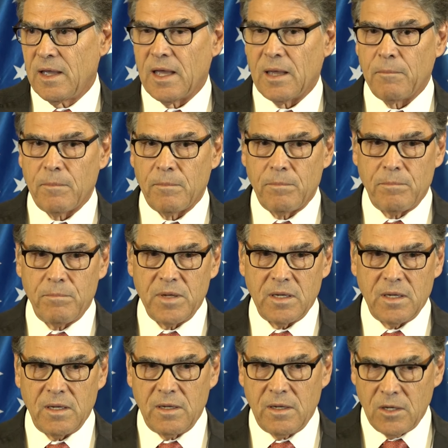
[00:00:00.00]
and
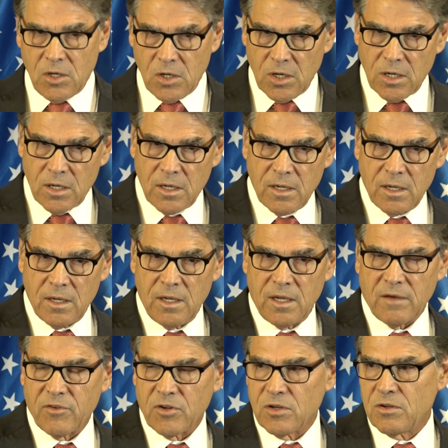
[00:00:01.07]
be
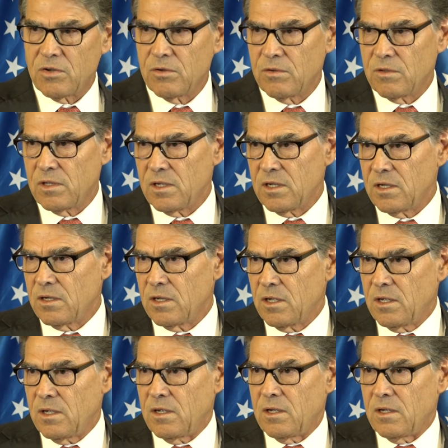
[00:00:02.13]
given to the
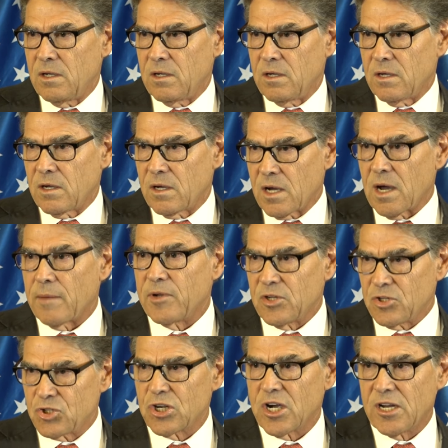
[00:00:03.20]

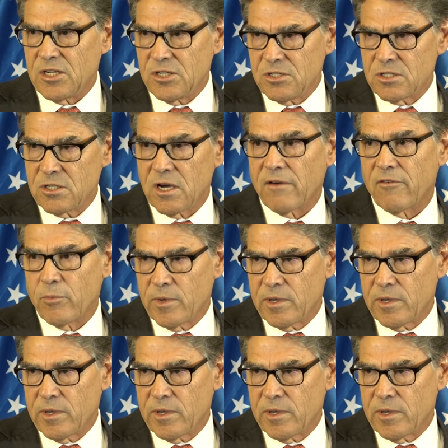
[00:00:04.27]
communist Chinese government.